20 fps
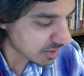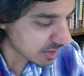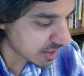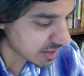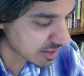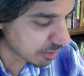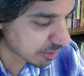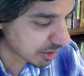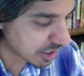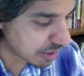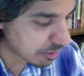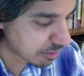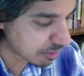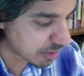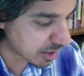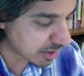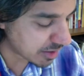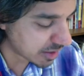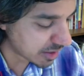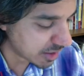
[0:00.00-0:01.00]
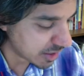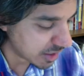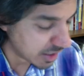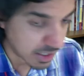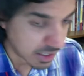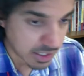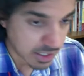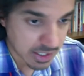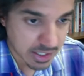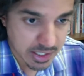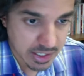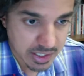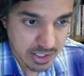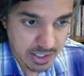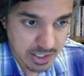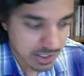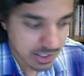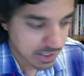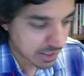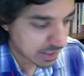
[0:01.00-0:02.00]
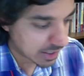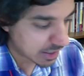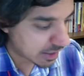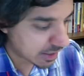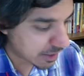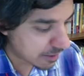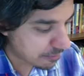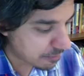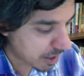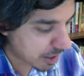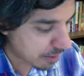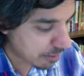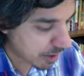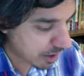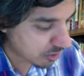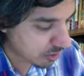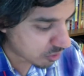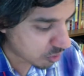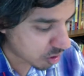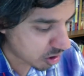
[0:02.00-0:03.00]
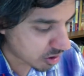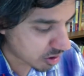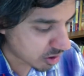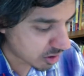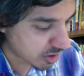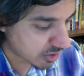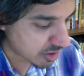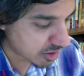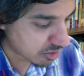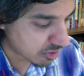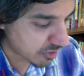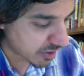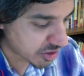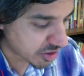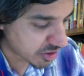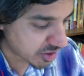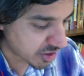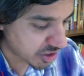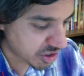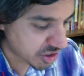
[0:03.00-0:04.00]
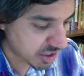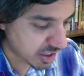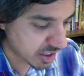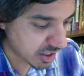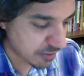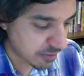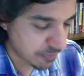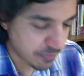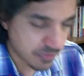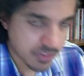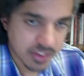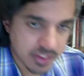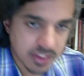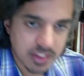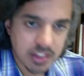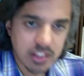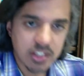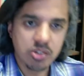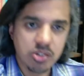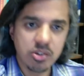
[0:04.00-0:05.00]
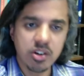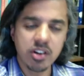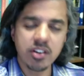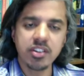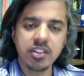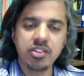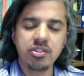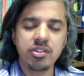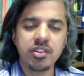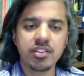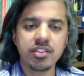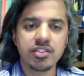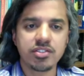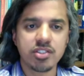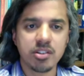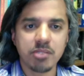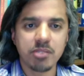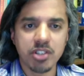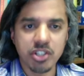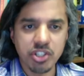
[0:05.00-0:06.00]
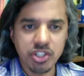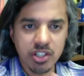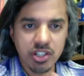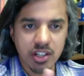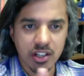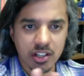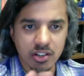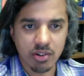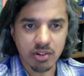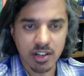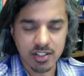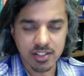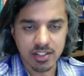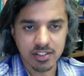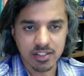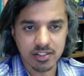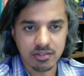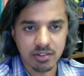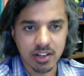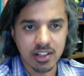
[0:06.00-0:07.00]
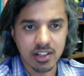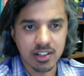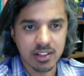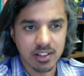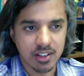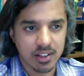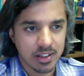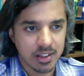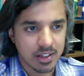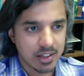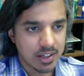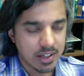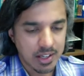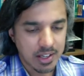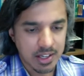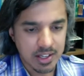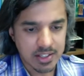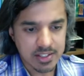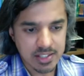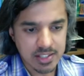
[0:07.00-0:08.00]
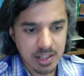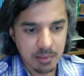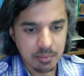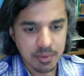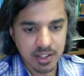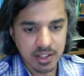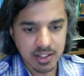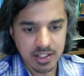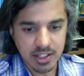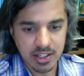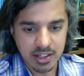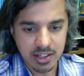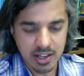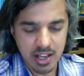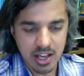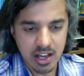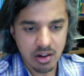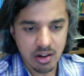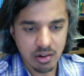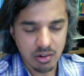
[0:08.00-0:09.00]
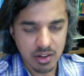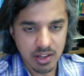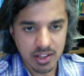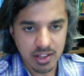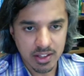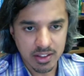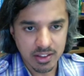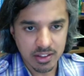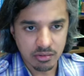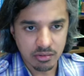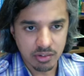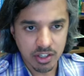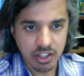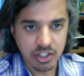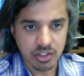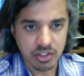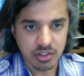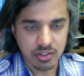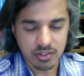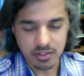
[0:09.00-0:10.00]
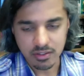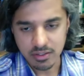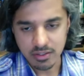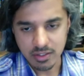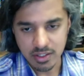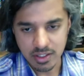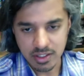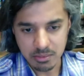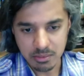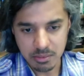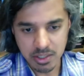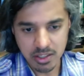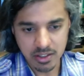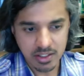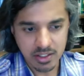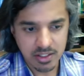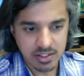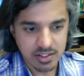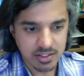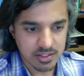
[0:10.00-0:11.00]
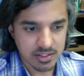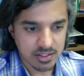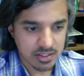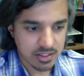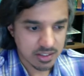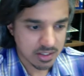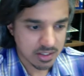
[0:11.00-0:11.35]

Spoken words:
Something to keep in mind. About Walker and the revenge of the Shia, you hear this term, the Shia crescent, right? It's something that now in the region, in the Middle East,